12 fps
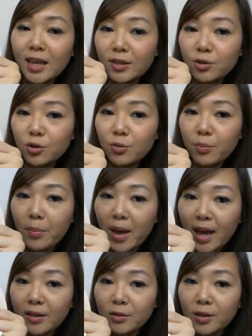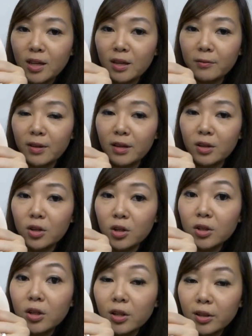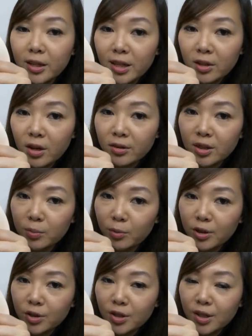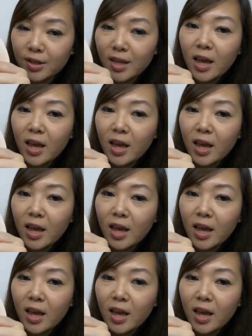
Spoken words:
textured mat to give a good clean on these brushes,